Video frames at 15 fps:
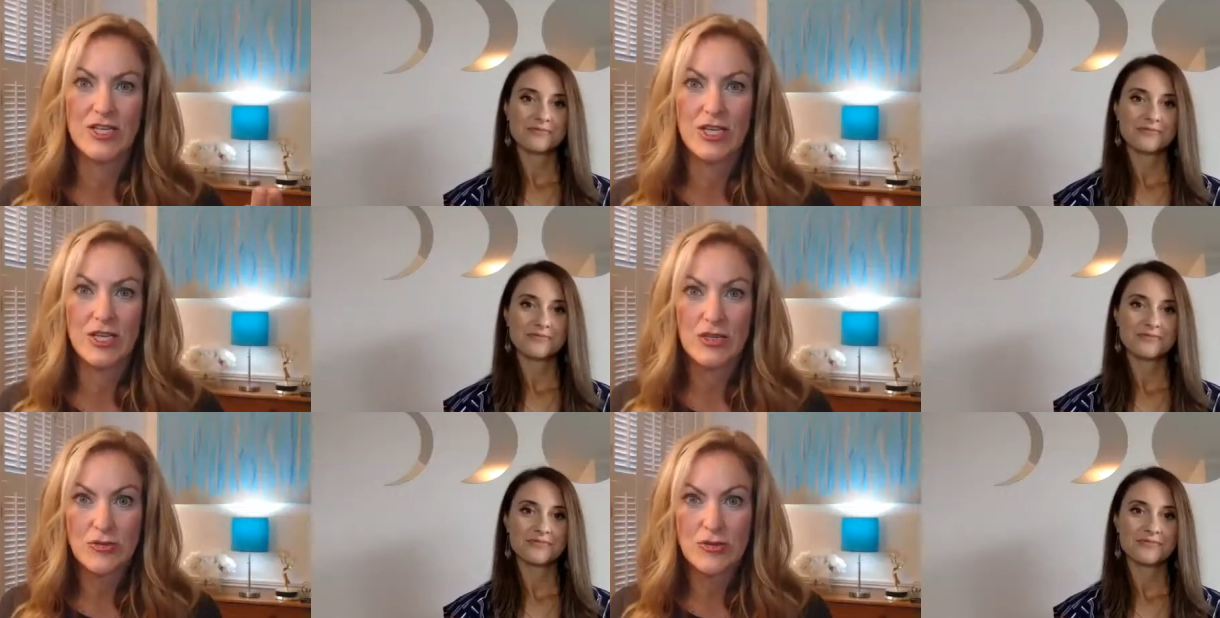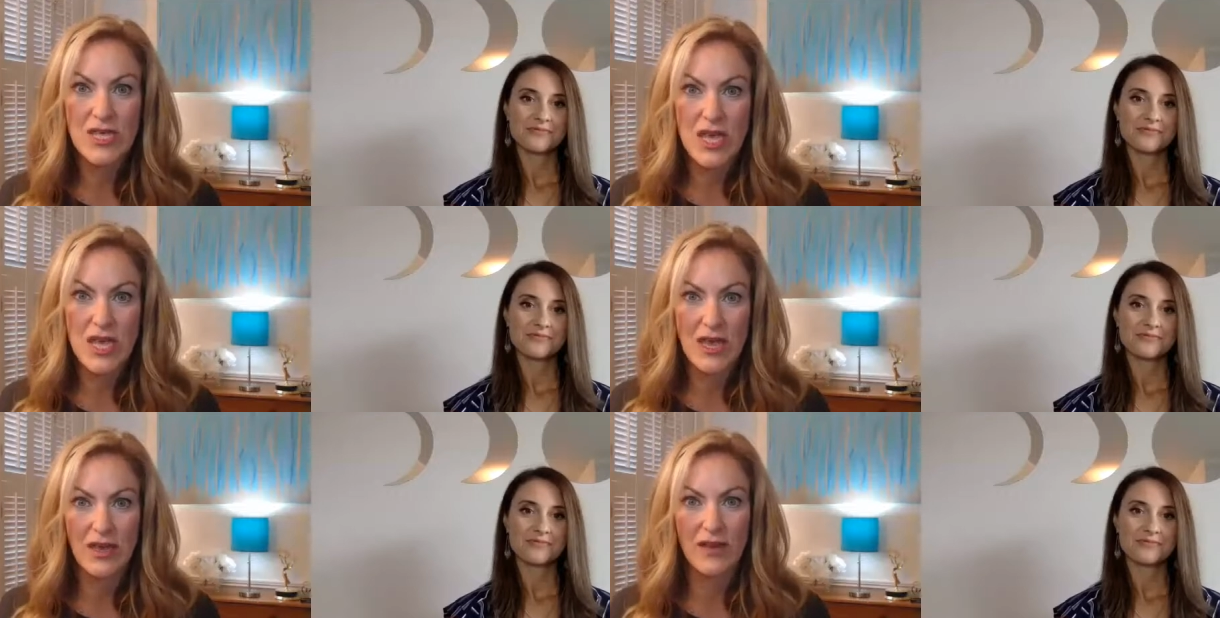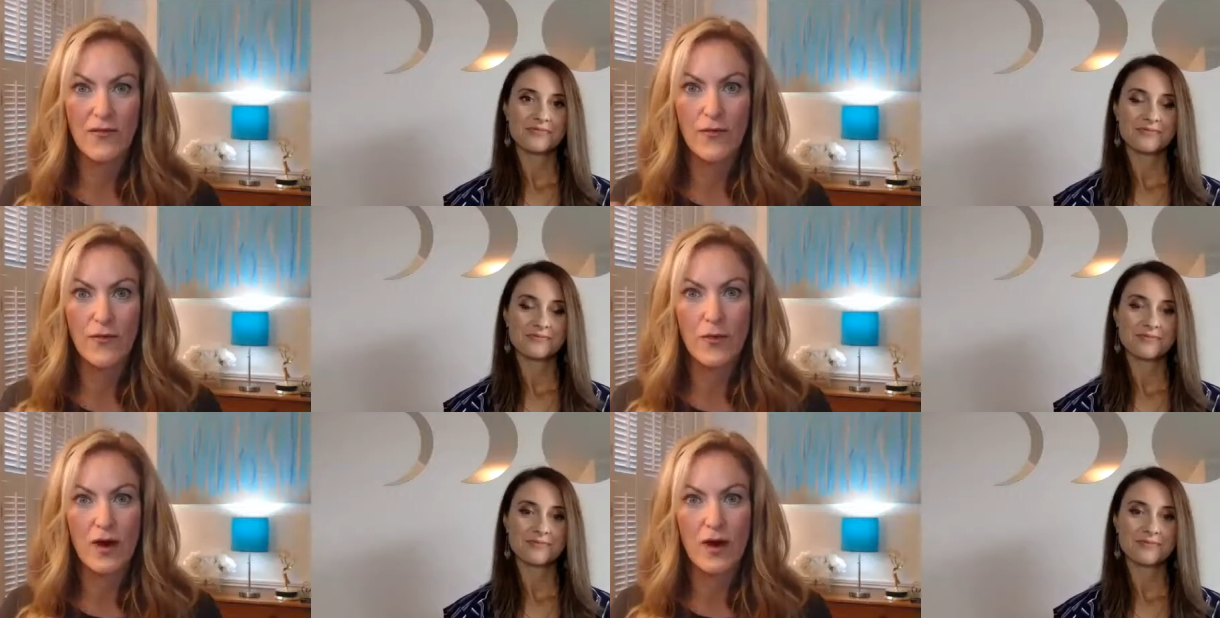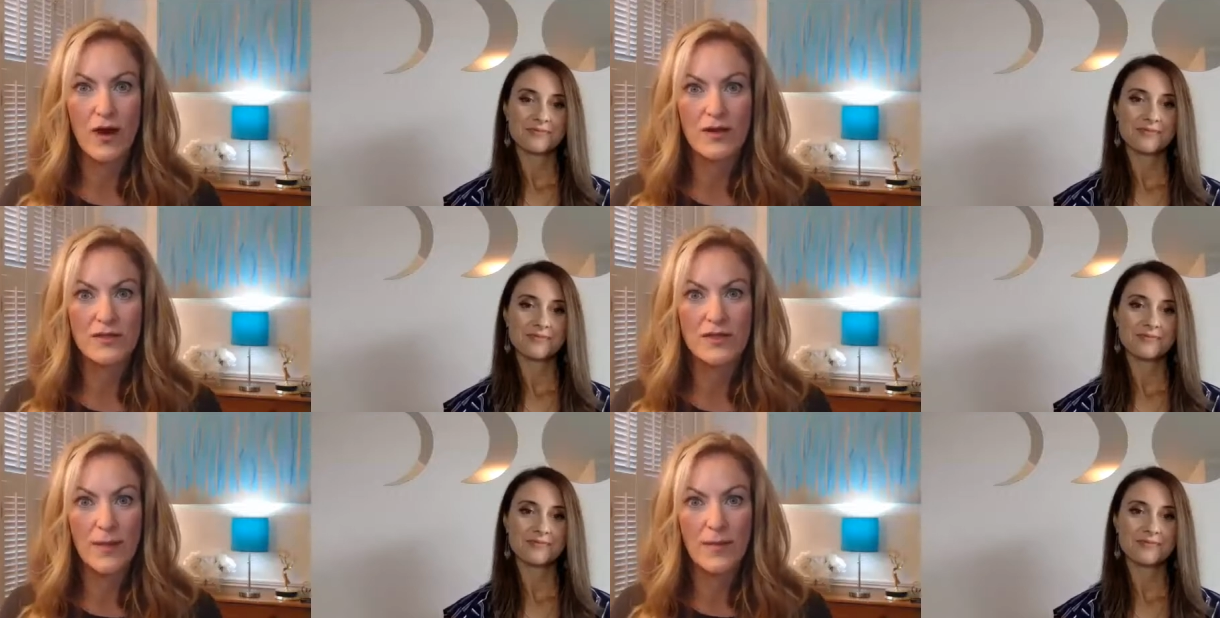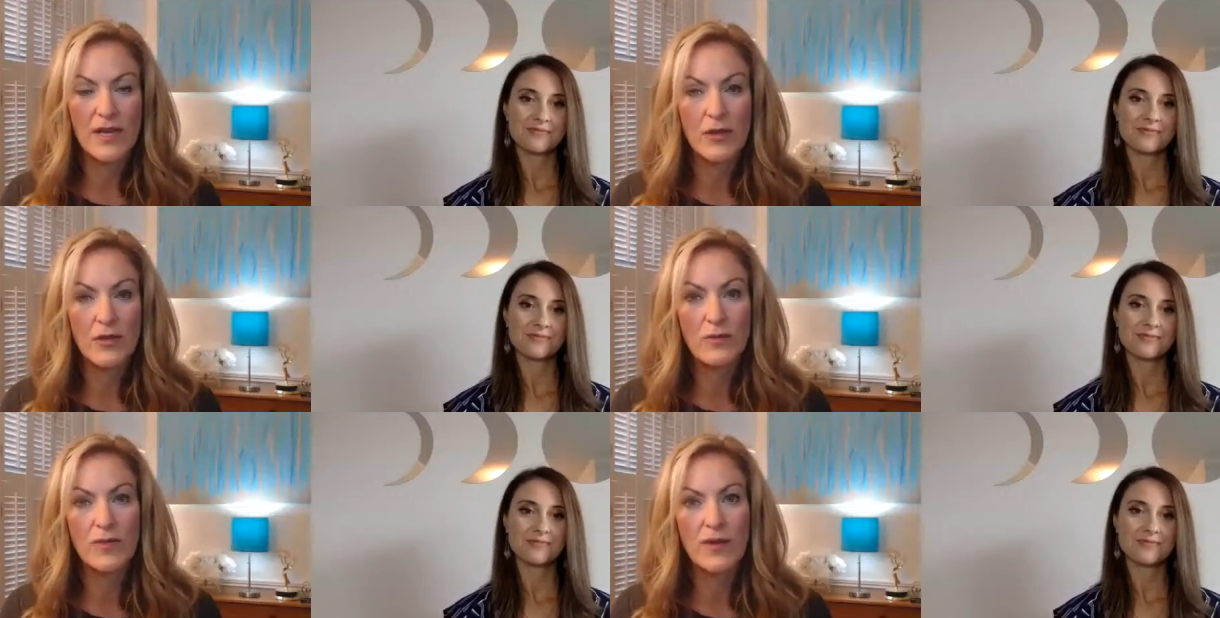Speaker 1: do you think for
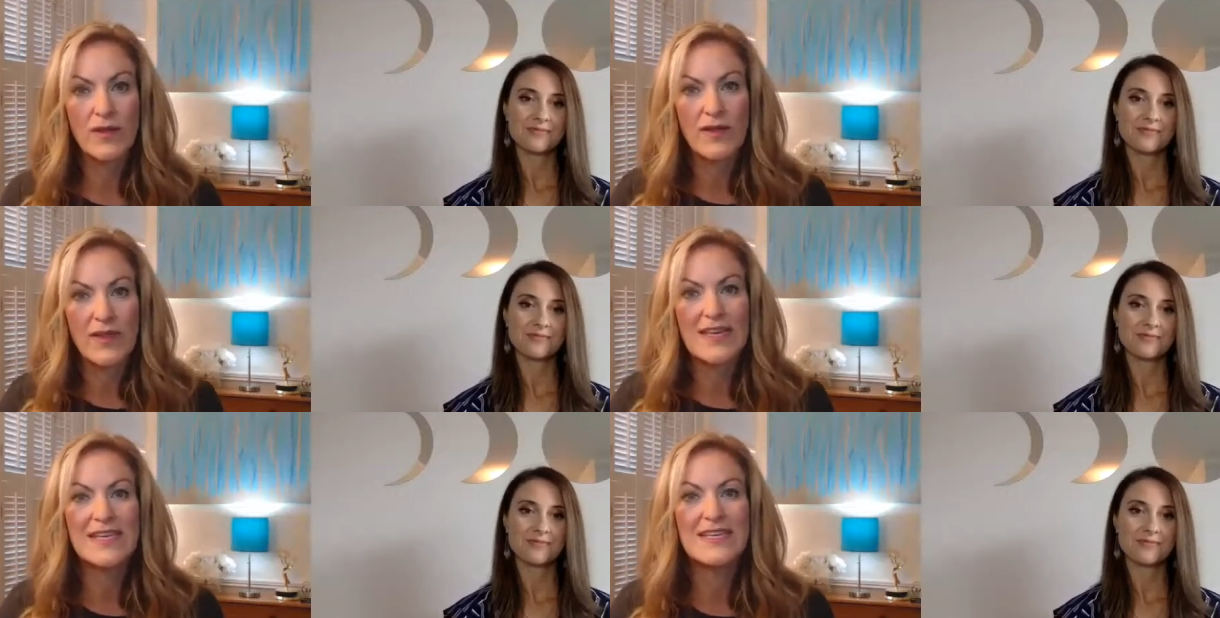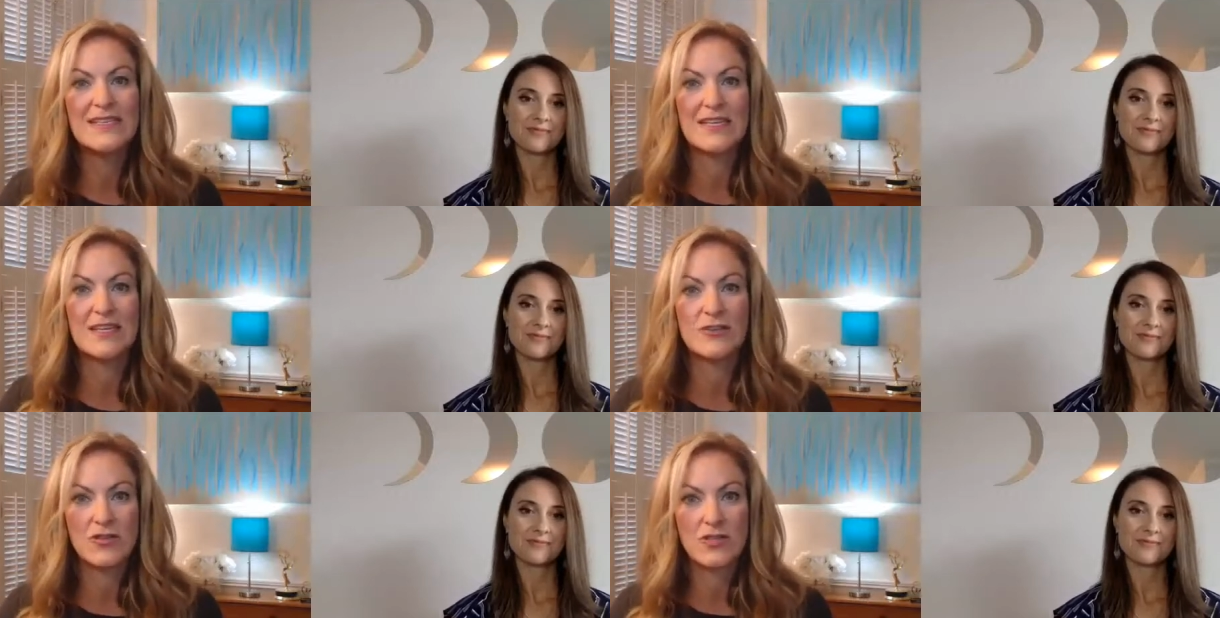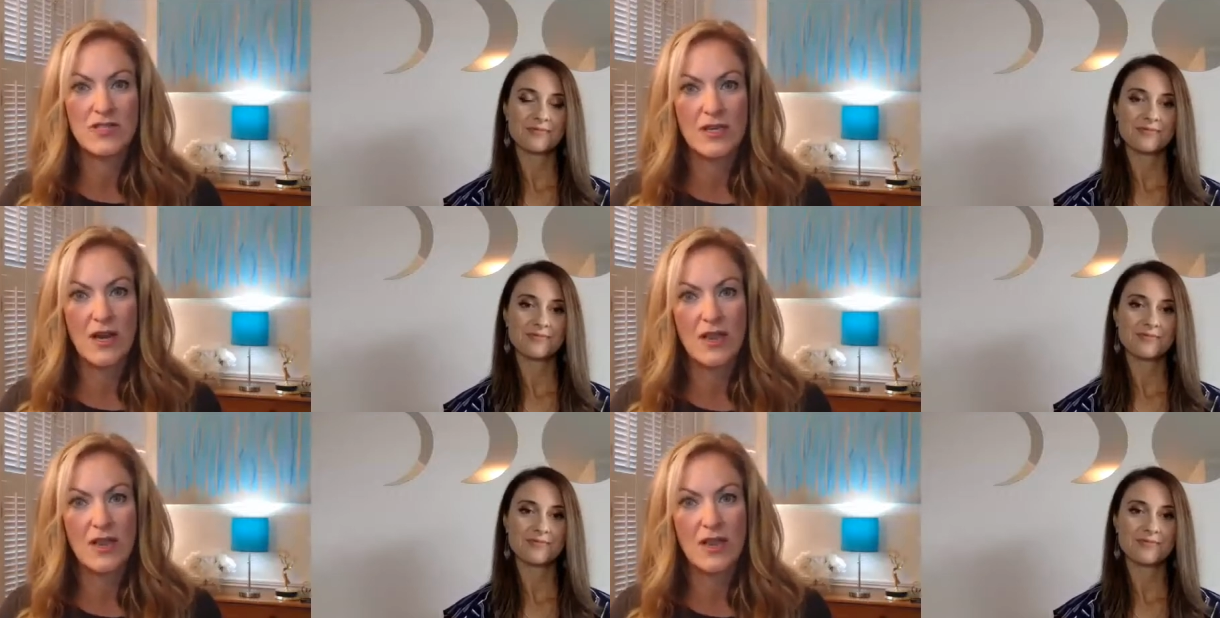somebody who really is interested